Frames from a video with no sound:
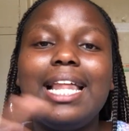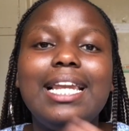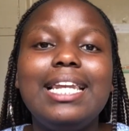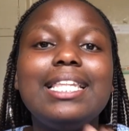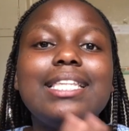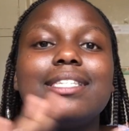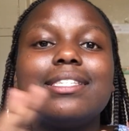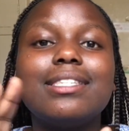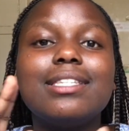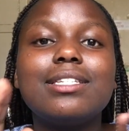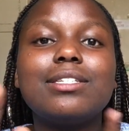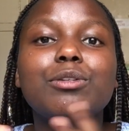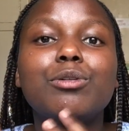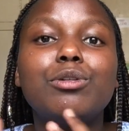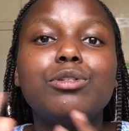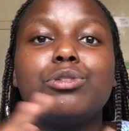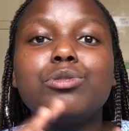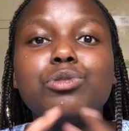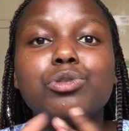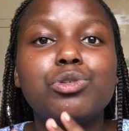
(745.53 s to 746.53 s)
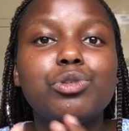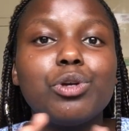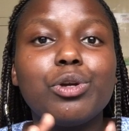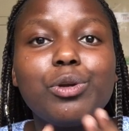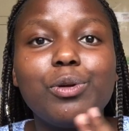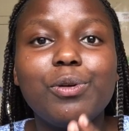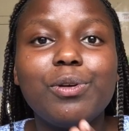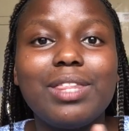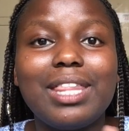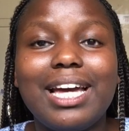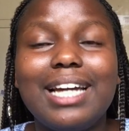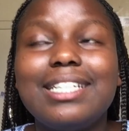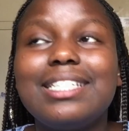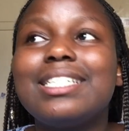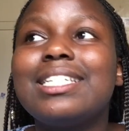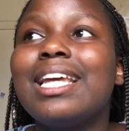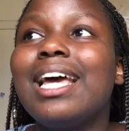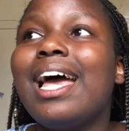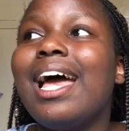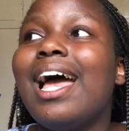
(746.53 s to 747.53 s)
This goes to show you
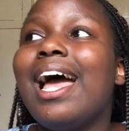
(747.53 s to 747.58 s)
that